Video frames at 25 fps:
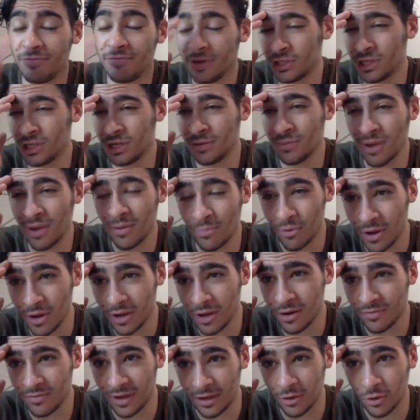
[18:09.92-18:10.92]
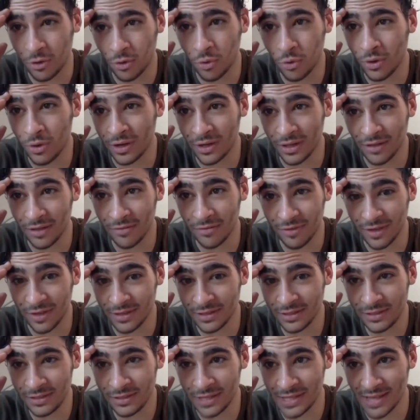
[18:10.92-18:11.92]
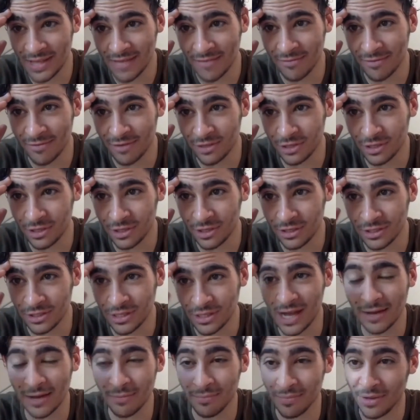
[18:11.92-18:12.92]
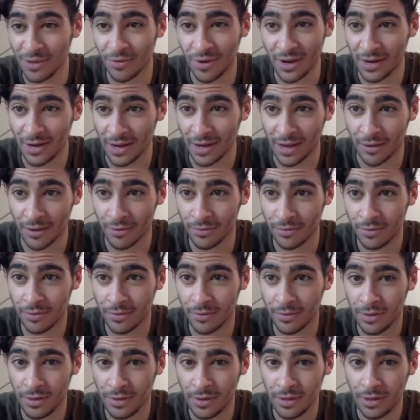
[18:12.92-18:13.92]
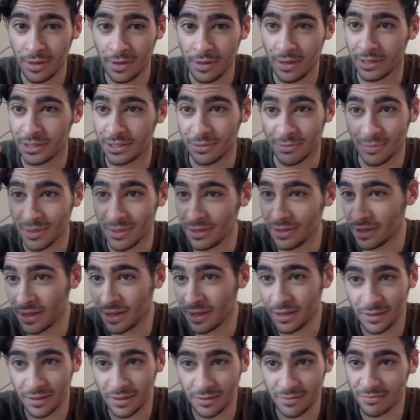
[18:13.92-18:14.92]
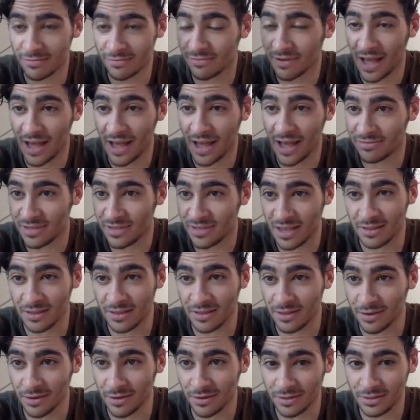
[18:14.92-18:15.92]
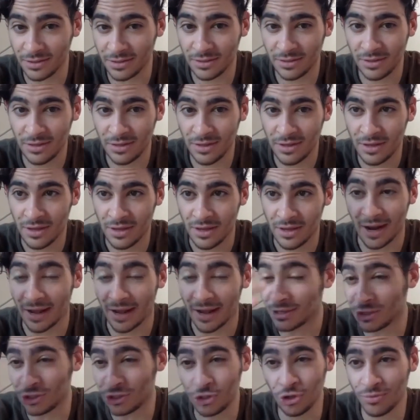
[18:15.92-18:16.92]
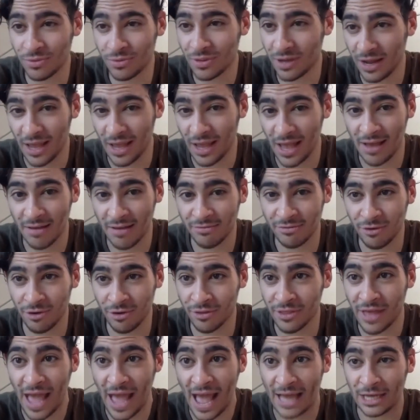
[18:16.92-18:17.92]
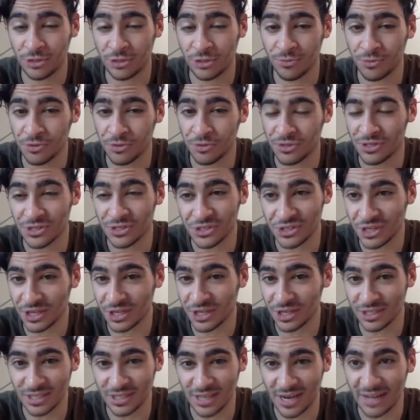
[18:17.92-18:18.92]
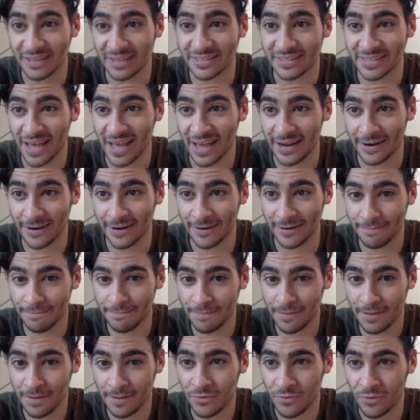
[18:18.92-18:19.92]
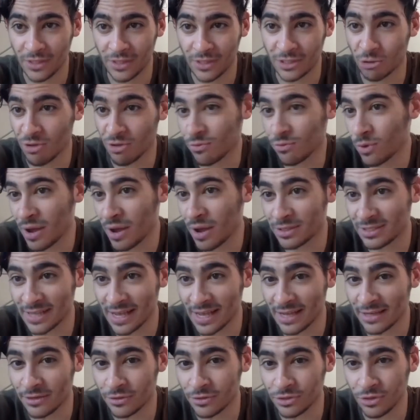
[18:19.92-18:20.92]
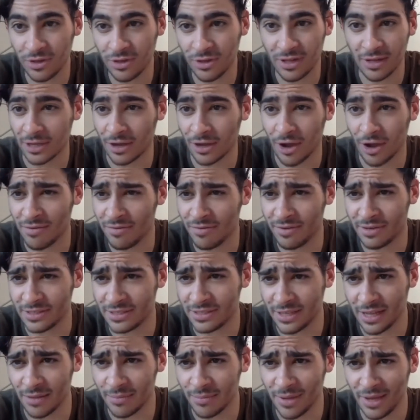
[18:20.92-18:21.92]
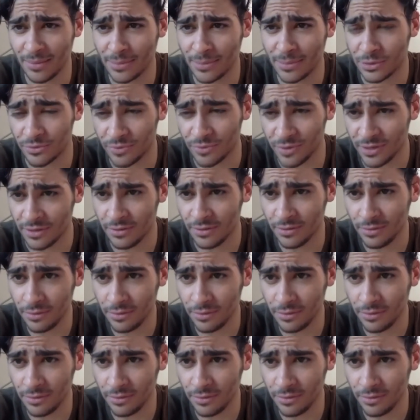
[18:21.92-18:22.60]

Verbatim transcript: vision in my brain of like who Cliff is, and that vision is not mm. me right now. It's me like in five, ten years and I assume that I have all the attributes and the skills that I desire, right? So even when I was nine years old, I was like, obviously, I'll be able to read,